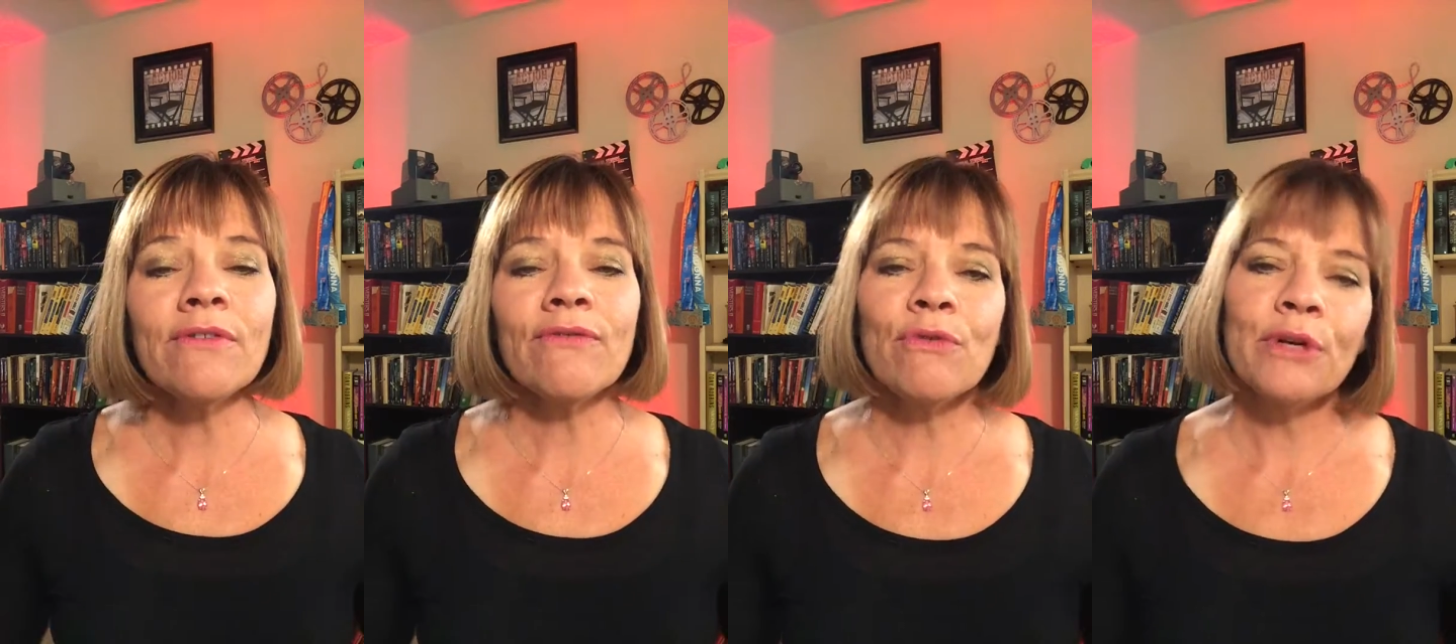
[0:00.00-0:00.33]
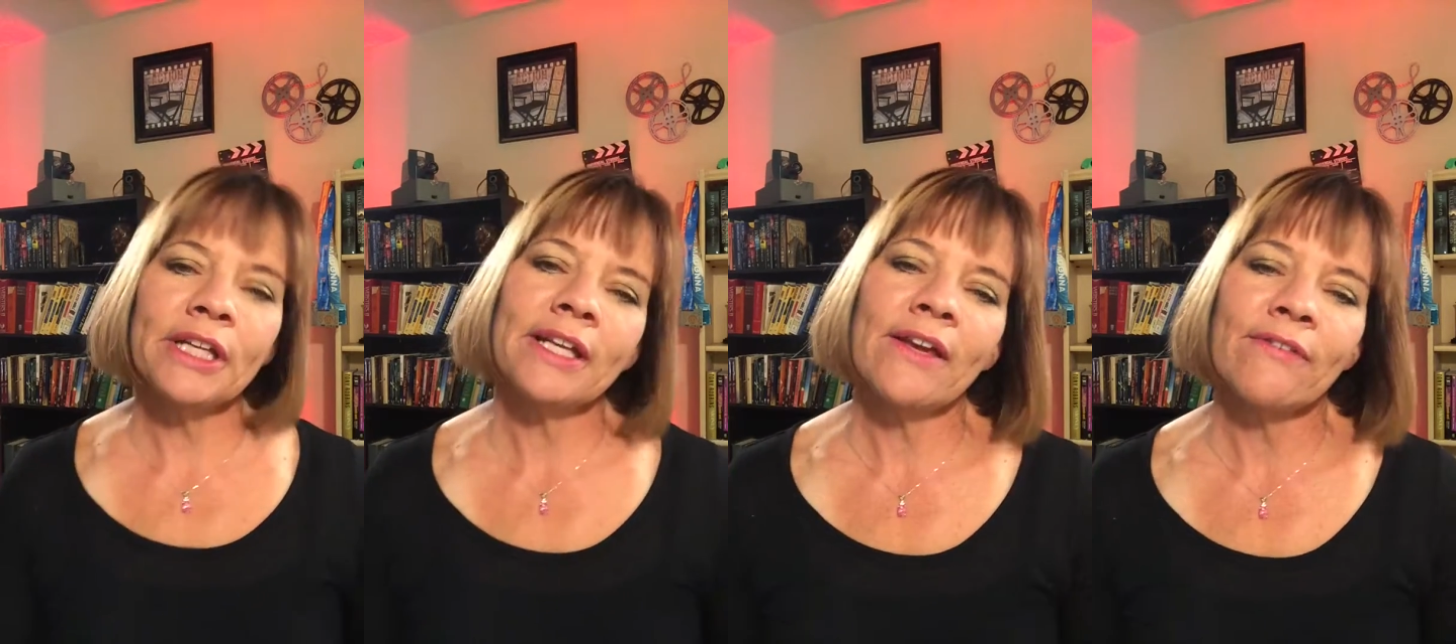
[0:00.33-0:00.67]
a
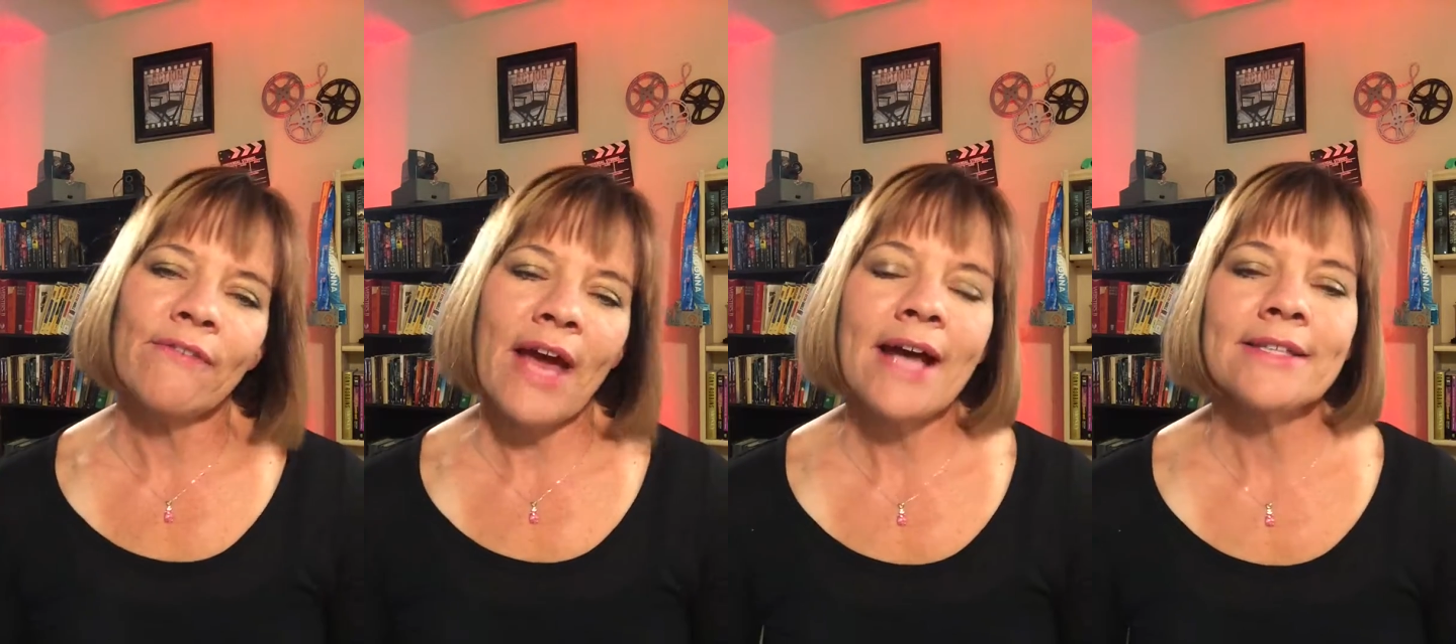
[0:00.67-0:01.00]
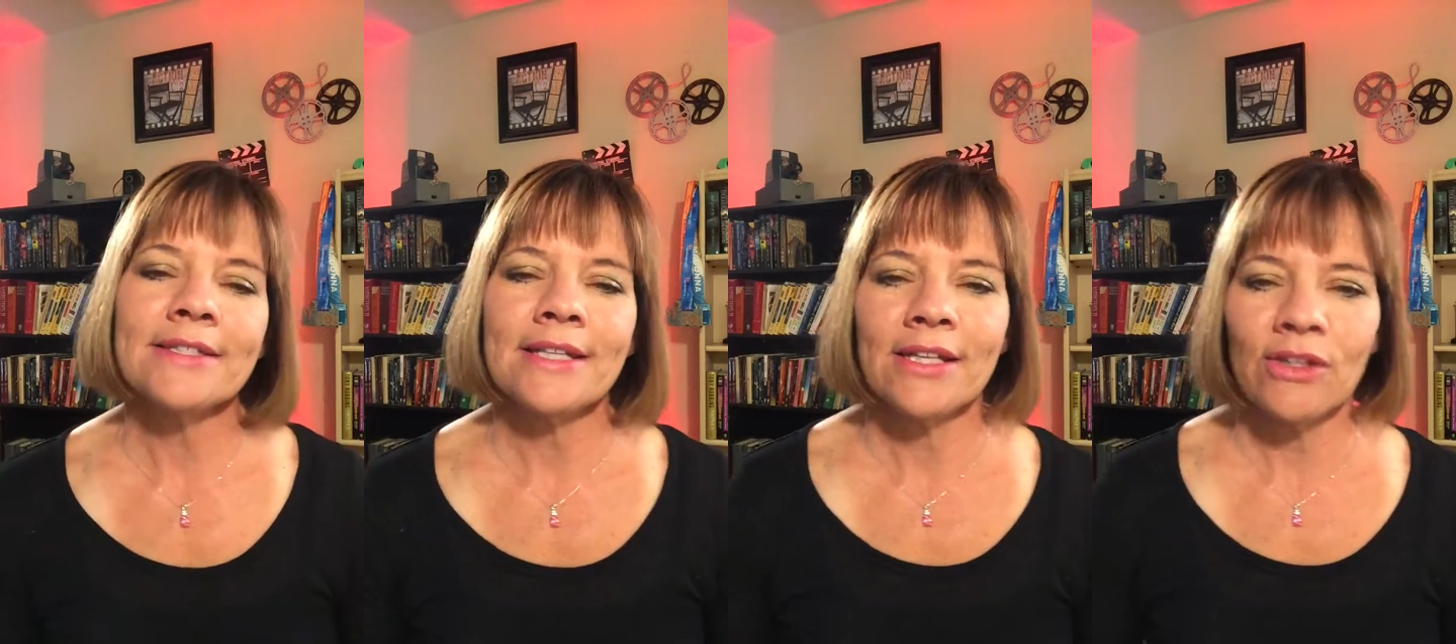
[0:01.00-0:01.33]
40-day
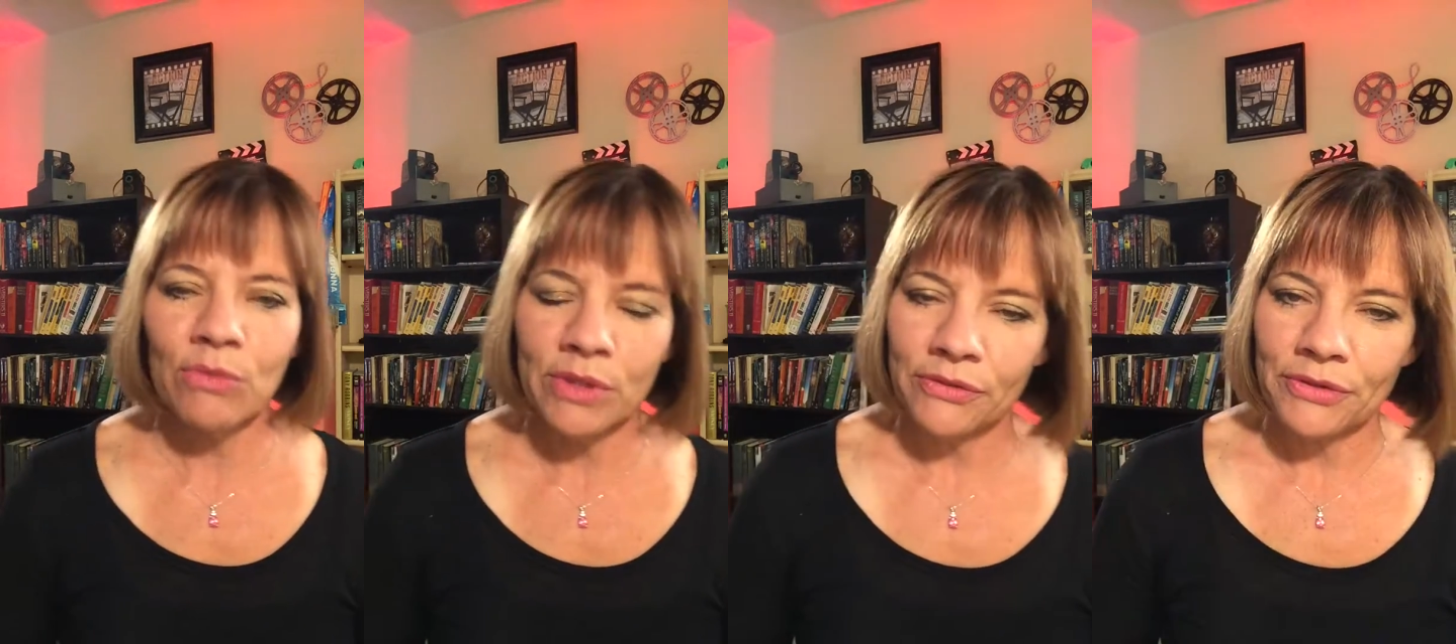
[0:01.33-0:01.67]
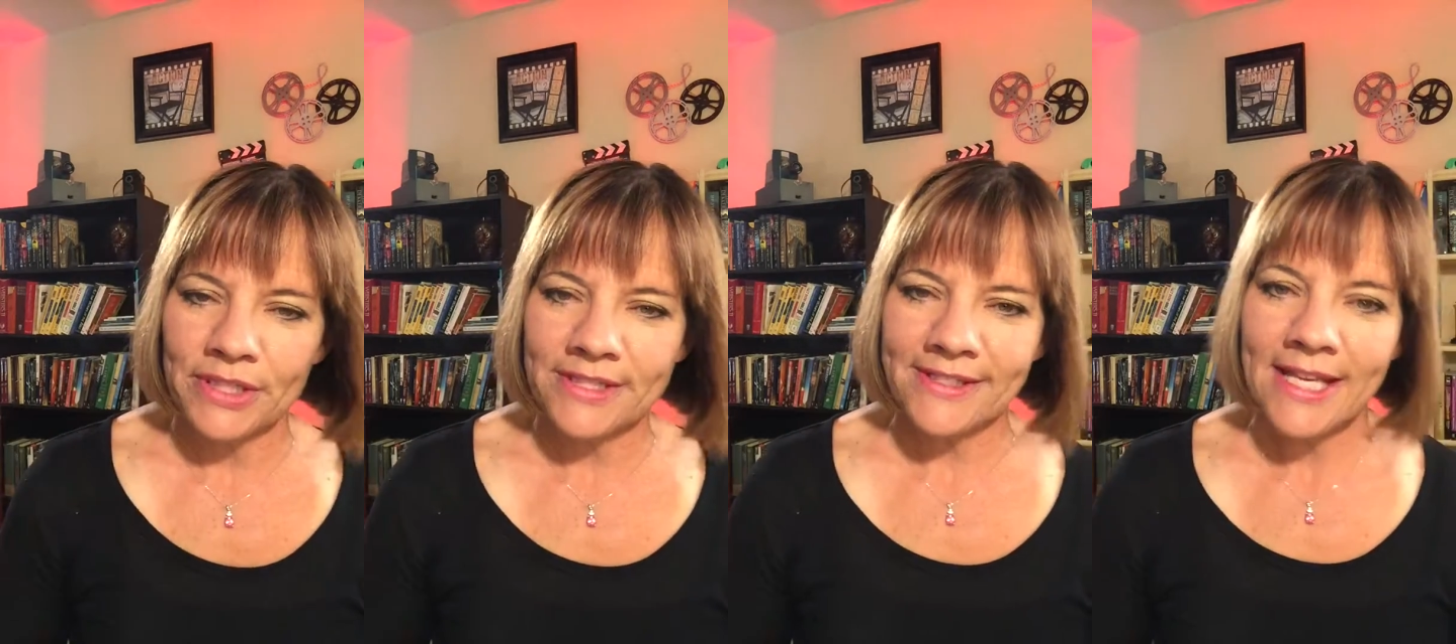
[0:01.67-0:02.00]
fast in the
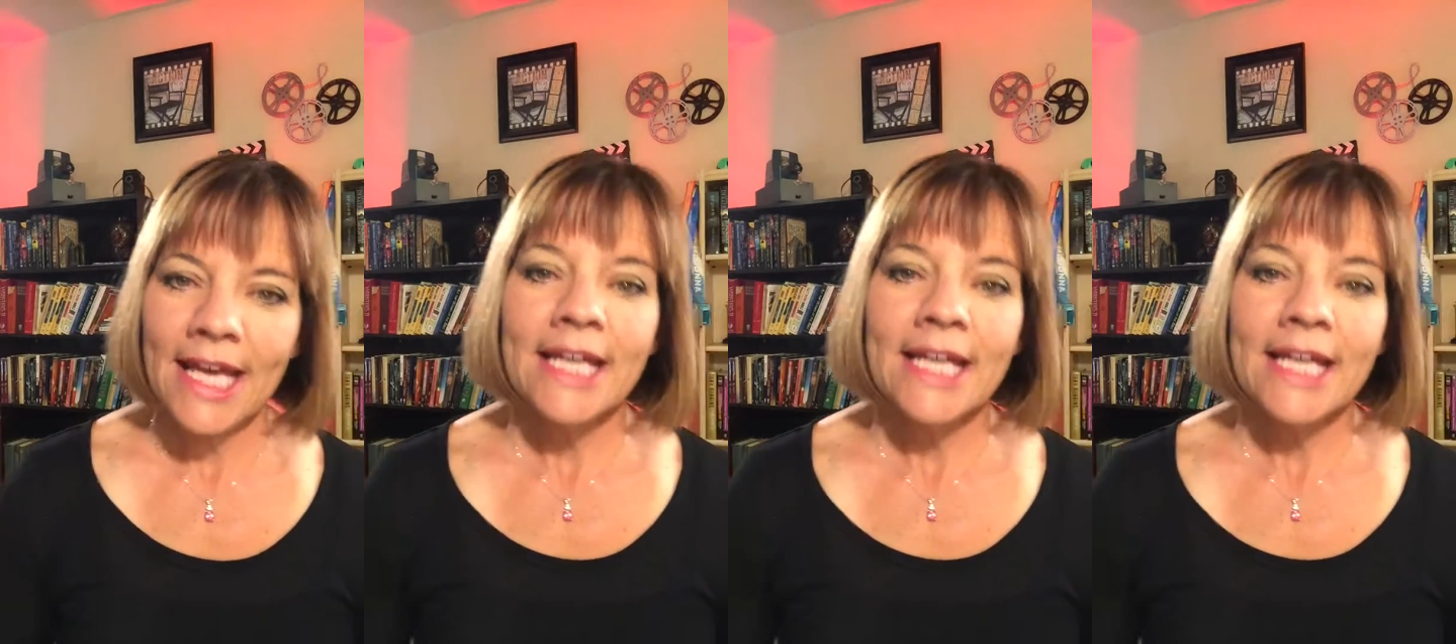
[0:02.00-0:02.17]
wilderness,